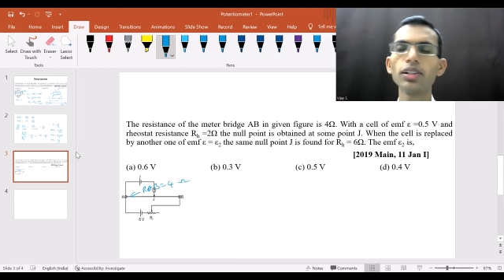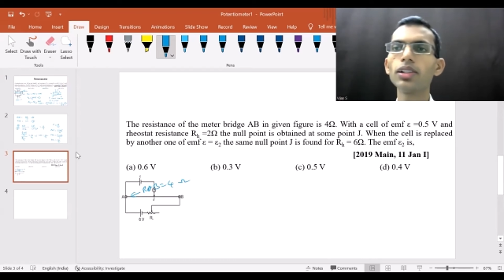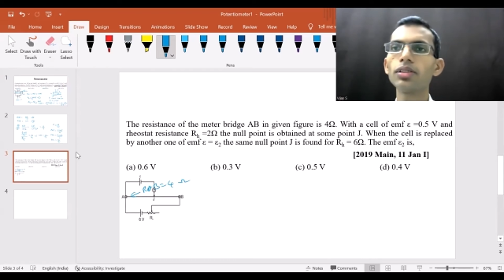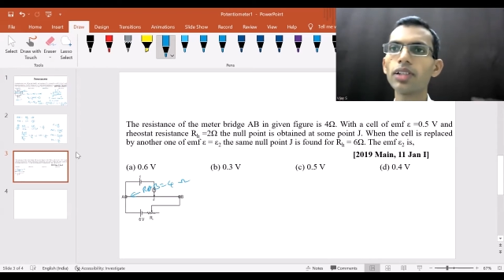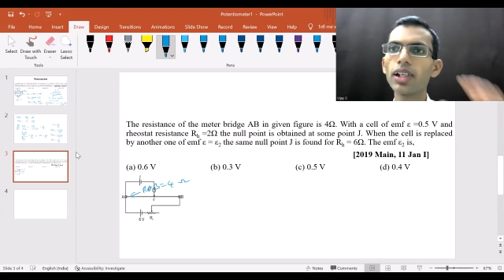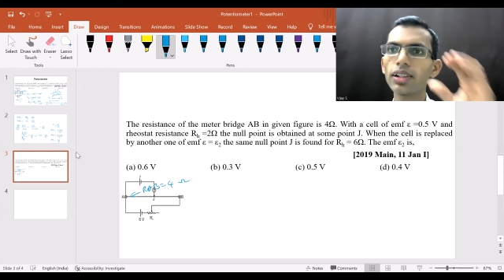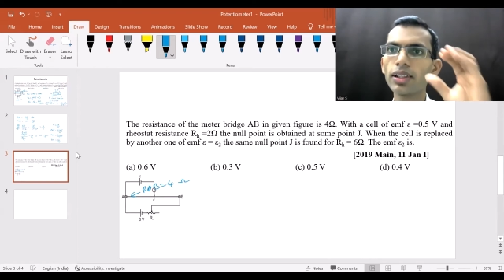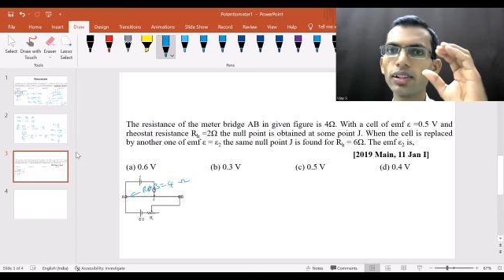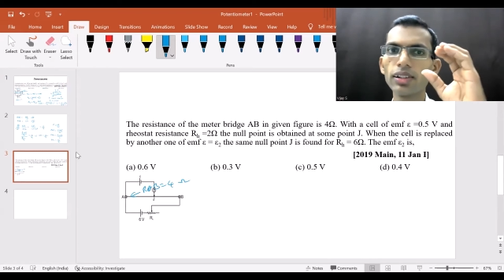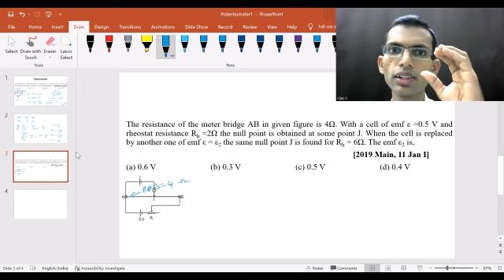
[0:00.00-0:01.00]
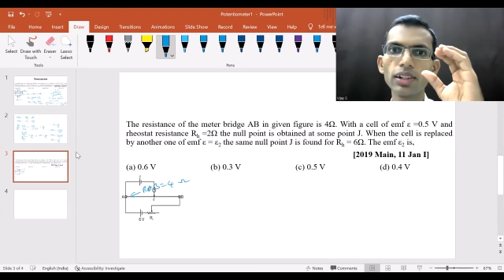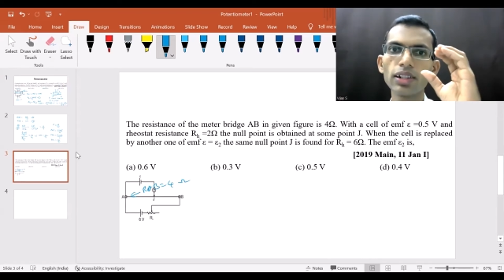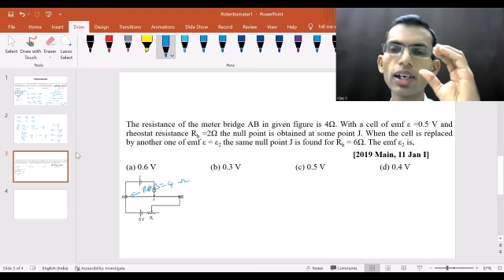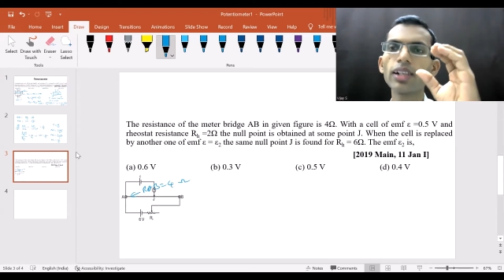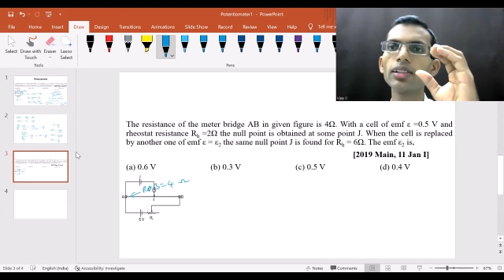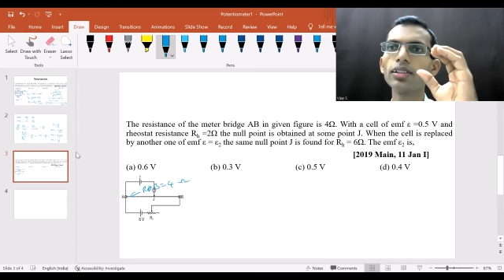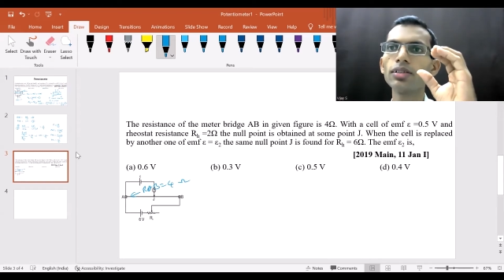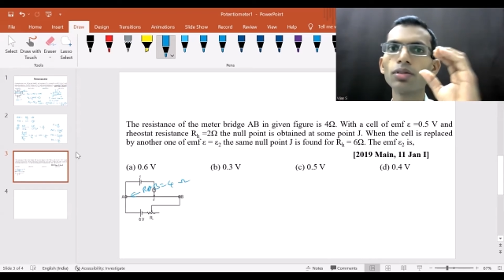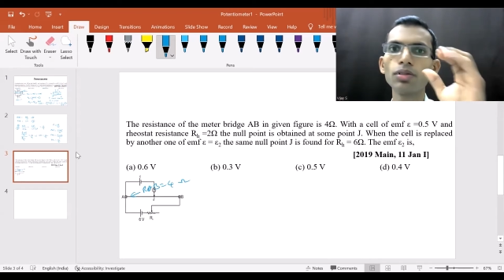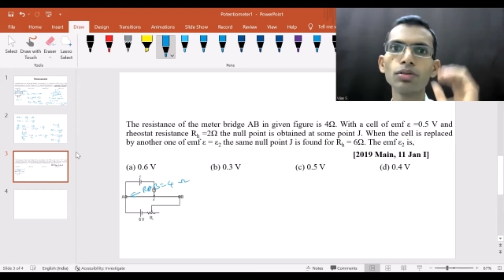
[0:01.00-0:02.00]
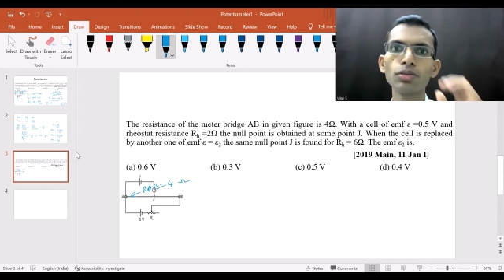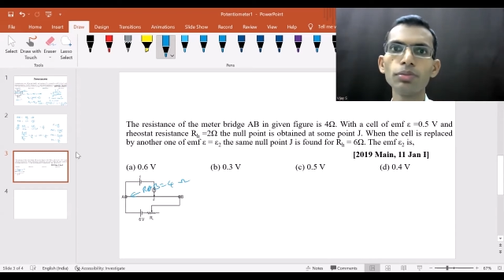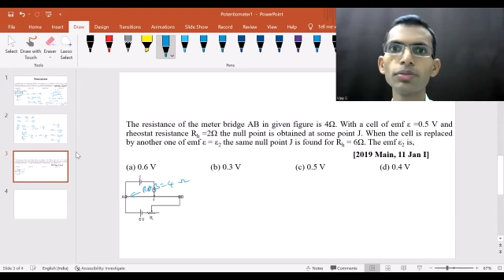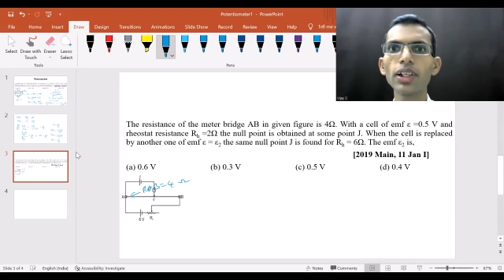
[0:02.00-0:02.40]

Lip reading: rheostat resistance RH is equal to 2 ohm,